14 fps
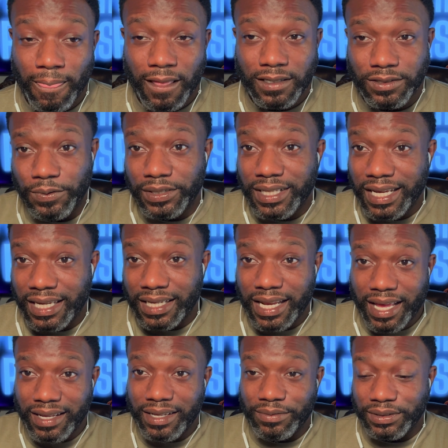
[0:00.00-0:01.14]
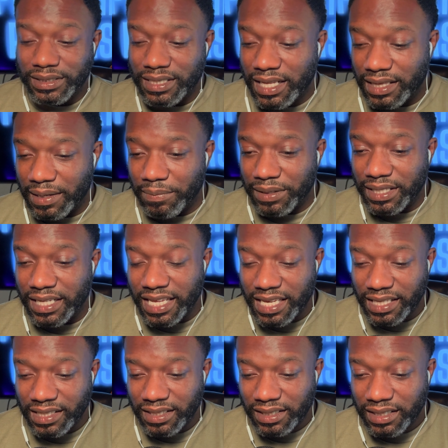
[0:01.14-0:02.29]
So we're thinking that it was nothing. But
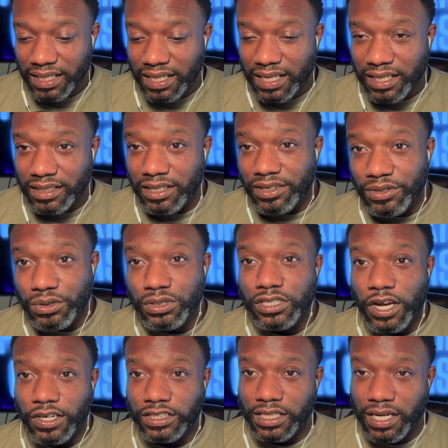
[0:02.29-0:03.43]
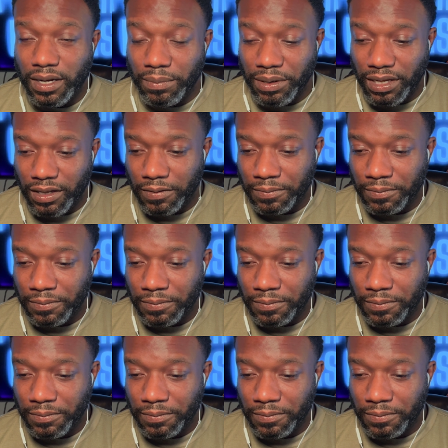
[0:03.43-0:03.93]
then the news starts to come in.